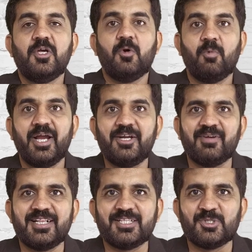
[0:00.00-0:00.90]
Why
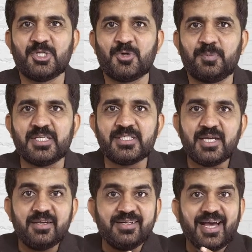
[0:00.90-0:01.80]
12,000
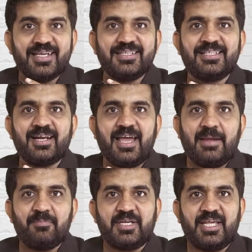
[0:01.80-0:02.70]
rupees? Neither I
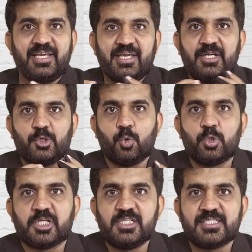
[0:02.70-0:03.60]
am taking
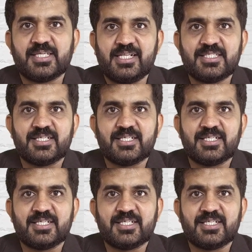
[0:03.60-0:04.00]
total sales,